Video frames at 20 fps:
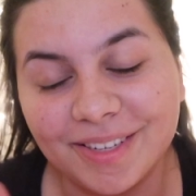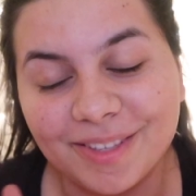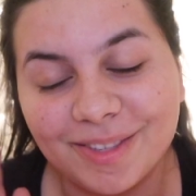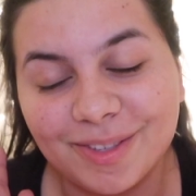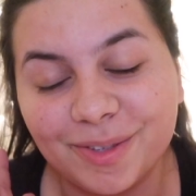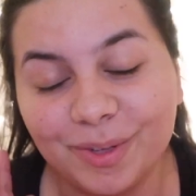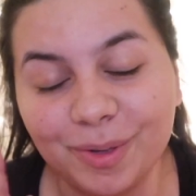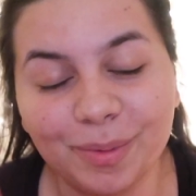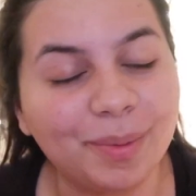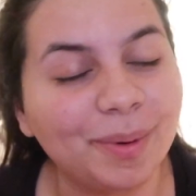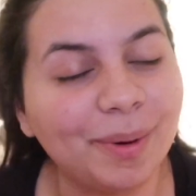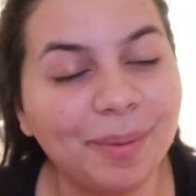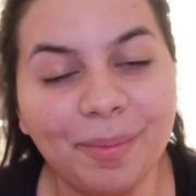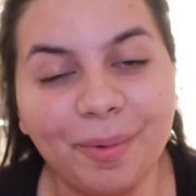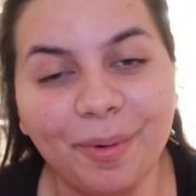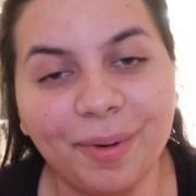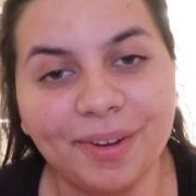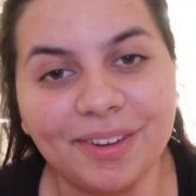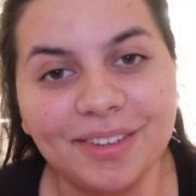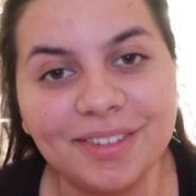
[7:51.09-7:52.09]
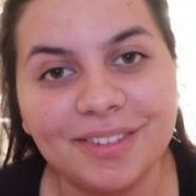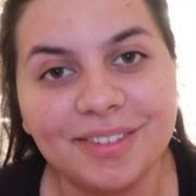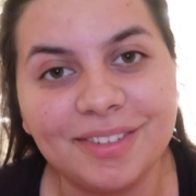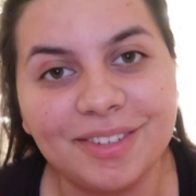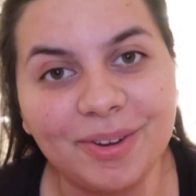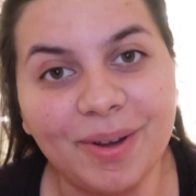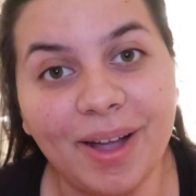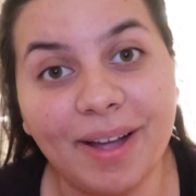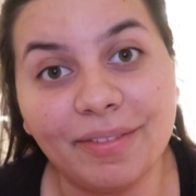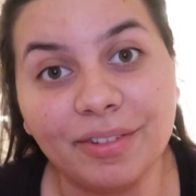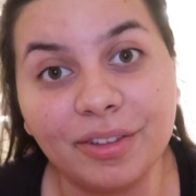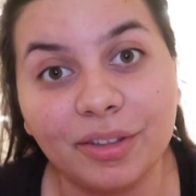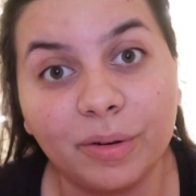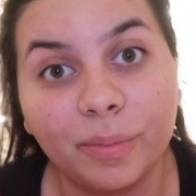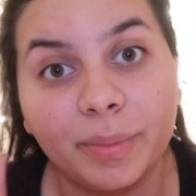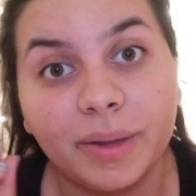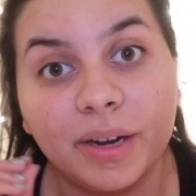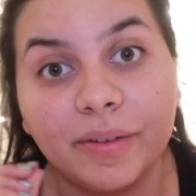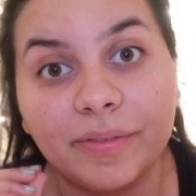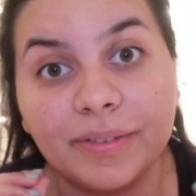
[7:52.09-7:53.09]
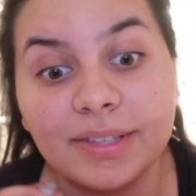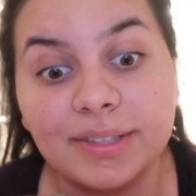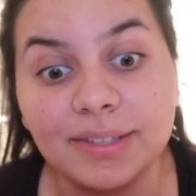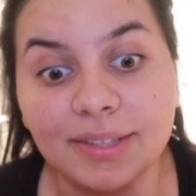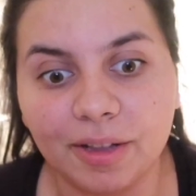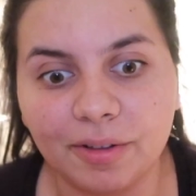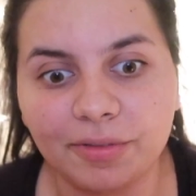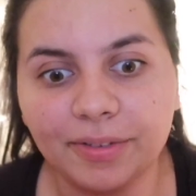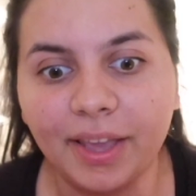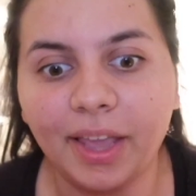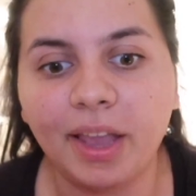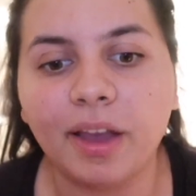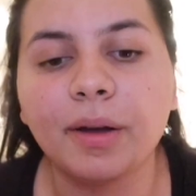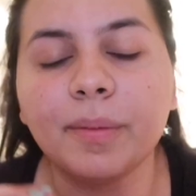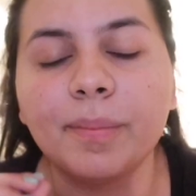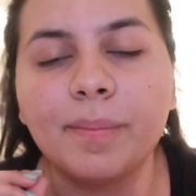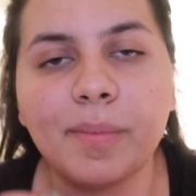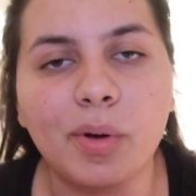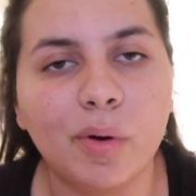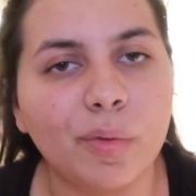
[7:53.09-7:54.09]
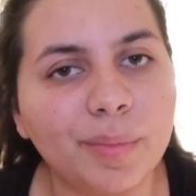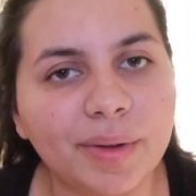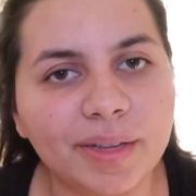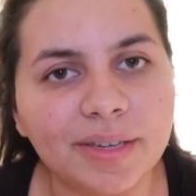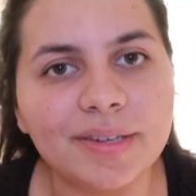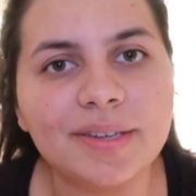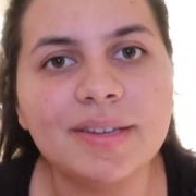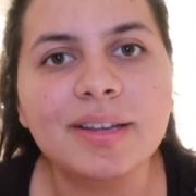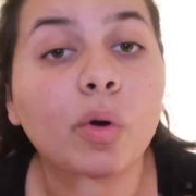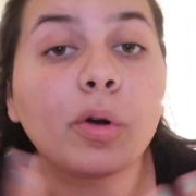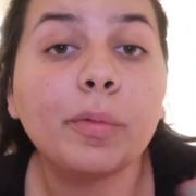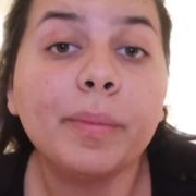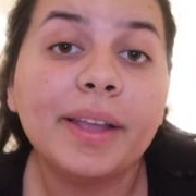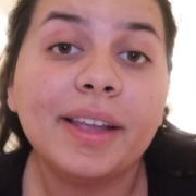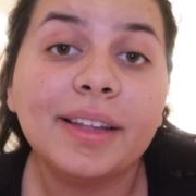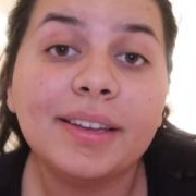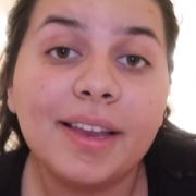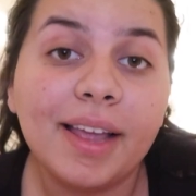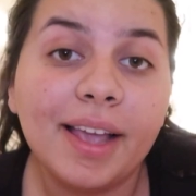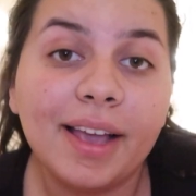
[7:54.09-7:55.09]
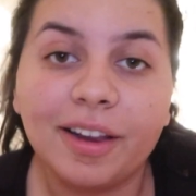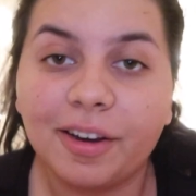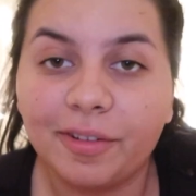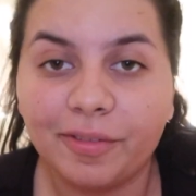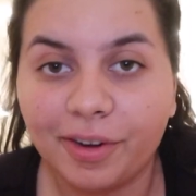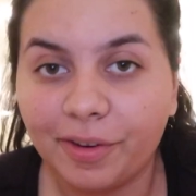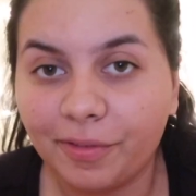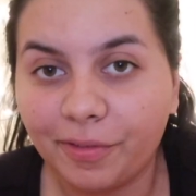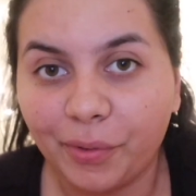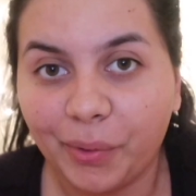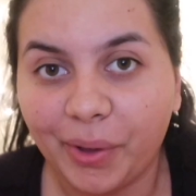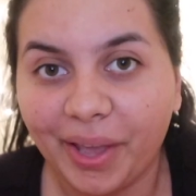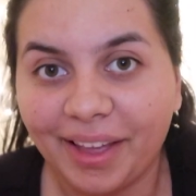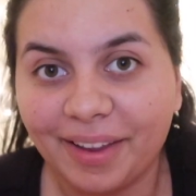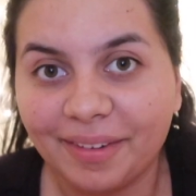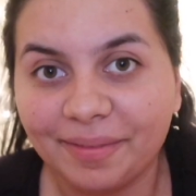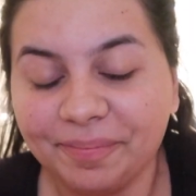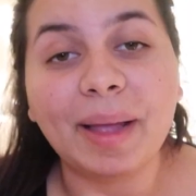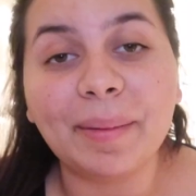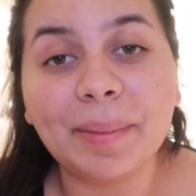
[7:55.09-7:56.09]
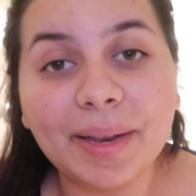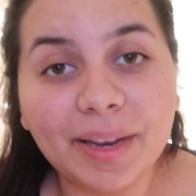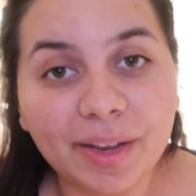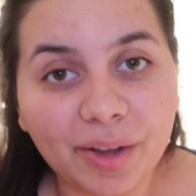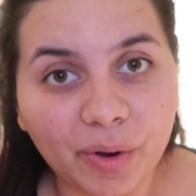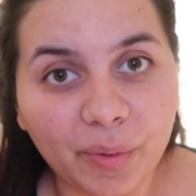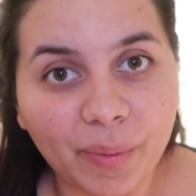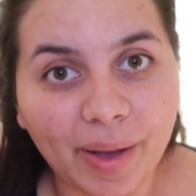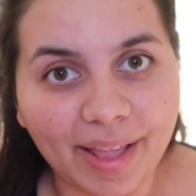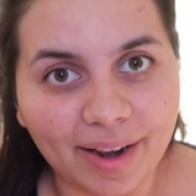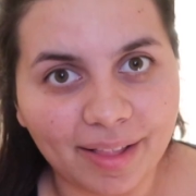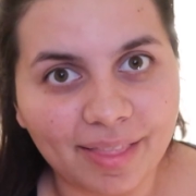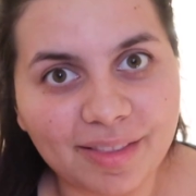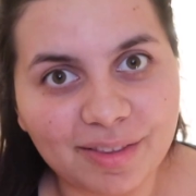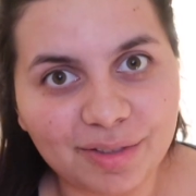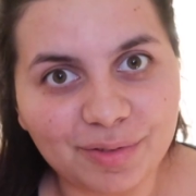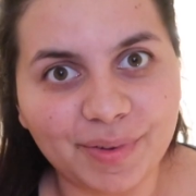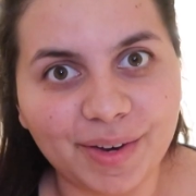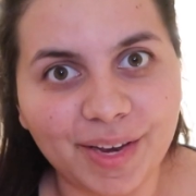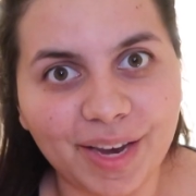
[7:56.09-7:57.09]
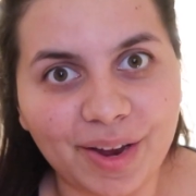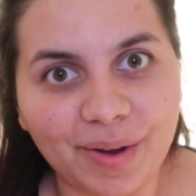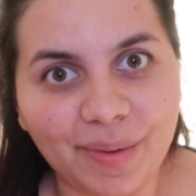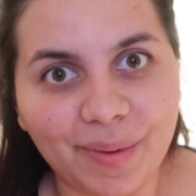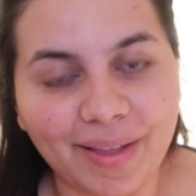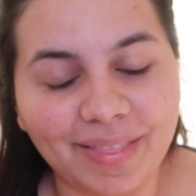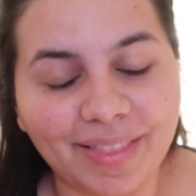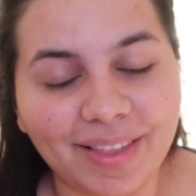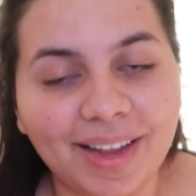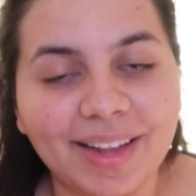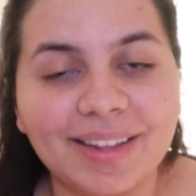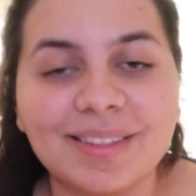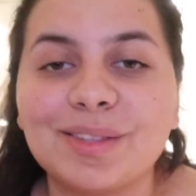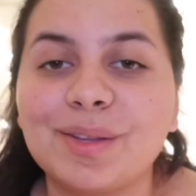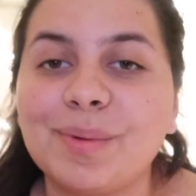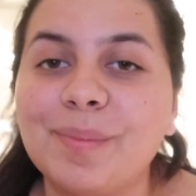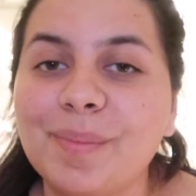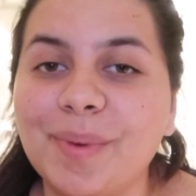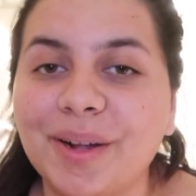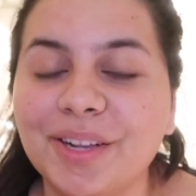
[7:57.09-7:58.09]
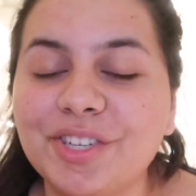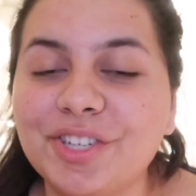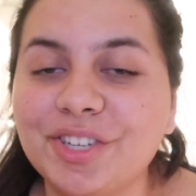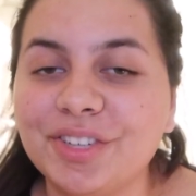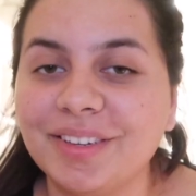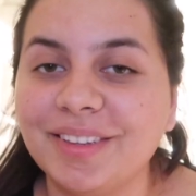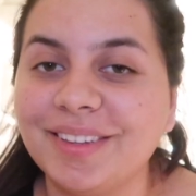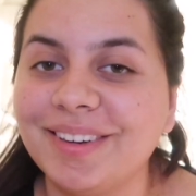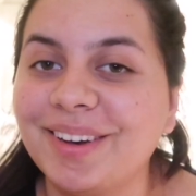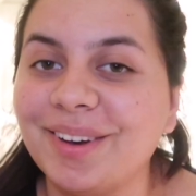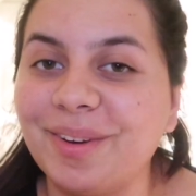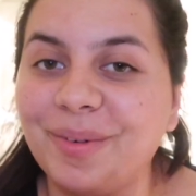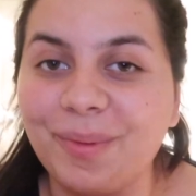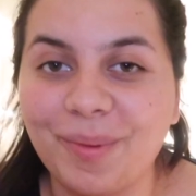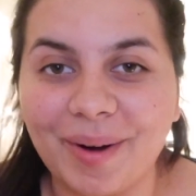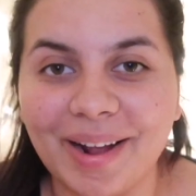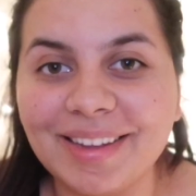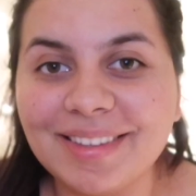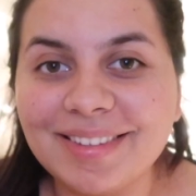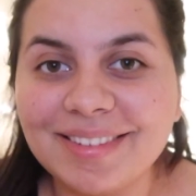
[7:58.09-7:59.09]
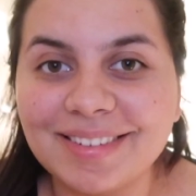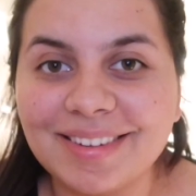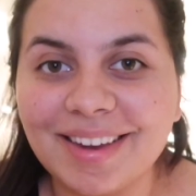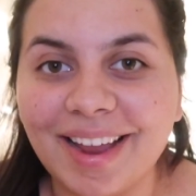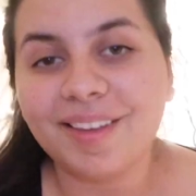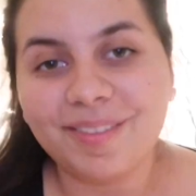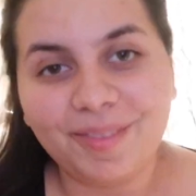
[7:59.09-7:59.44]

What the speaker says: It's super important to have a little bit of a self-care moment or make a day out of it if you can. I'm gonna go edit this video and then get some much needed rest.